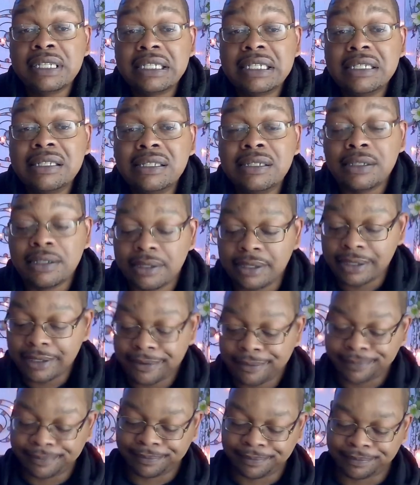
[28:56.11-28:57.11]
distance.
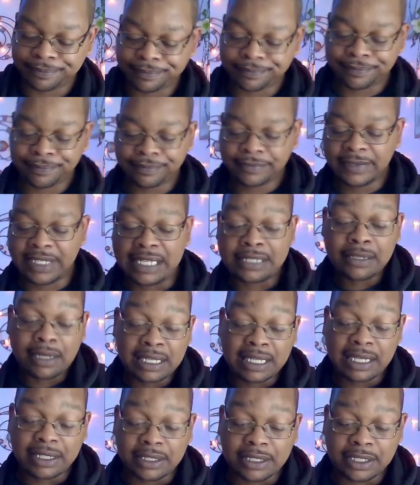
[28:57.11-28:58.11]
That's all
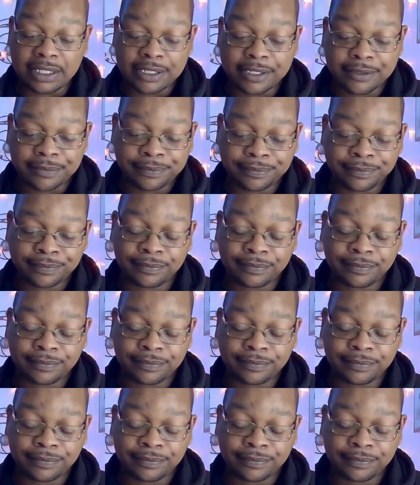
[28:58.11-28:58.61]
that does.